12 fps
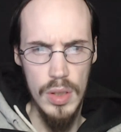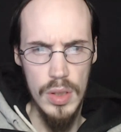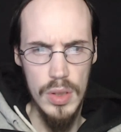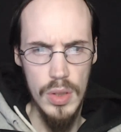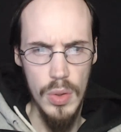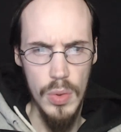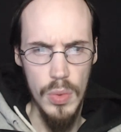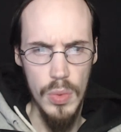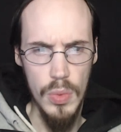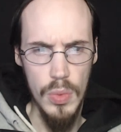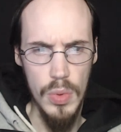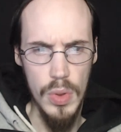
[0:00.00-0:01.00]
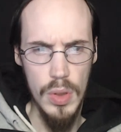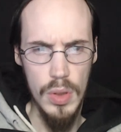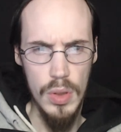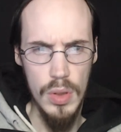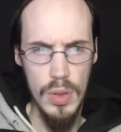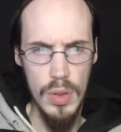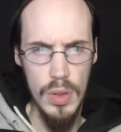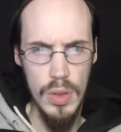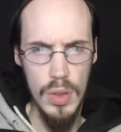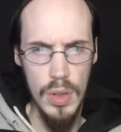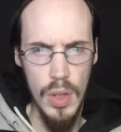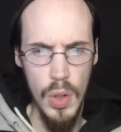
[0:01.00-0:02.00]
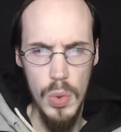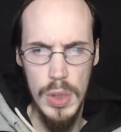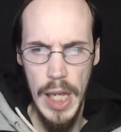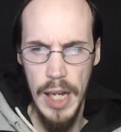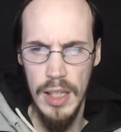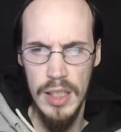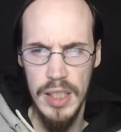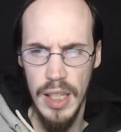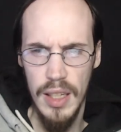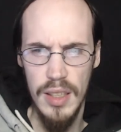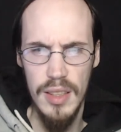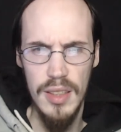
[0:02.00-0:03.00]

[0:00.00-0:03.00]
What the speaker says: So, whose hand is that?